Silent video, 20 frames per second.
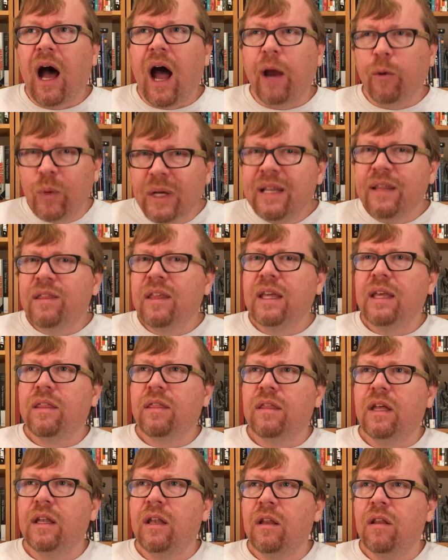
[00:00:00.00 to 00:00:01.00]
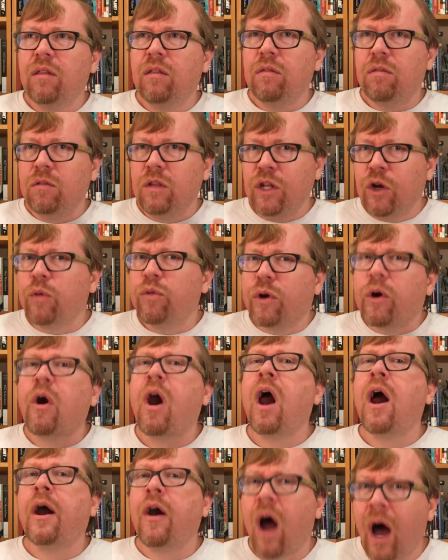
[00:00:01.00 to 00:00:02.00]
I really think that there
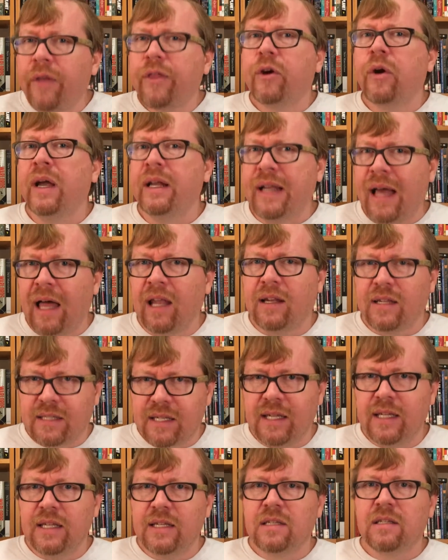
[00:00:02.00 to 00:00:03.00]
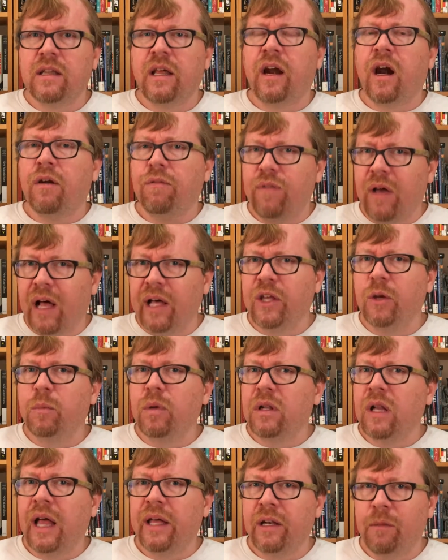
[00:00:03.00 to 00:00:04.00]
are other analyses that are
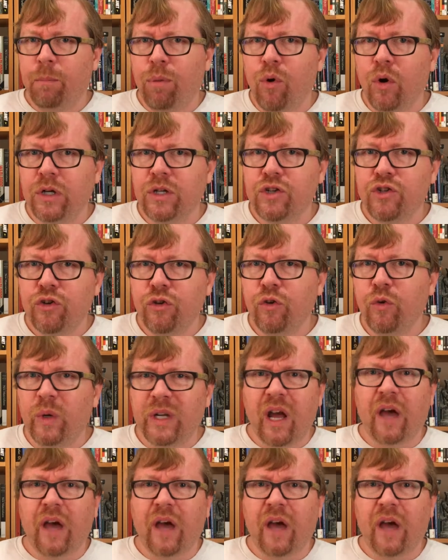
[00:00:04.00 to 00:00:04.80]
valuable and important too,